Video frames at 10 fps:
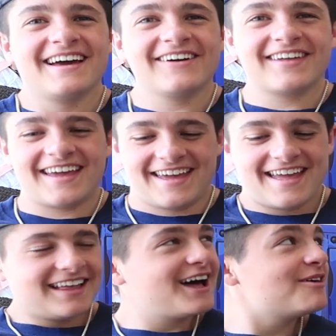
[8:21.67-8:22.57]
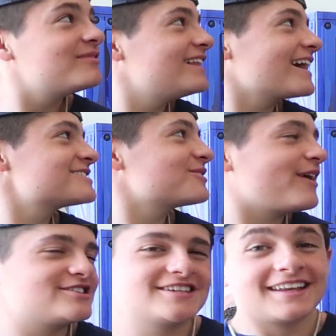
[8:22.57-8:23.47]
Okay, next
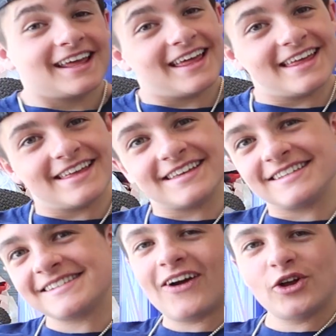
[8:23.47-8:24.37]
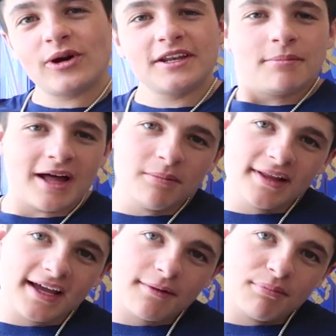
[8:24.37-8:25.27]
question is, are you going to
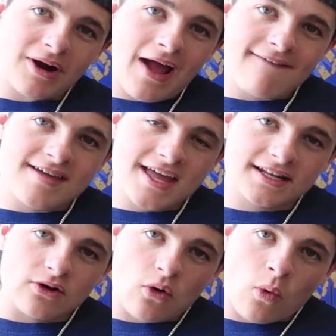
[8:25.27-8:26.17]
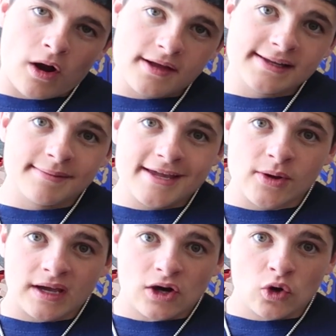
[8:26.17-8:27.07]
public, private, or are you going to be doing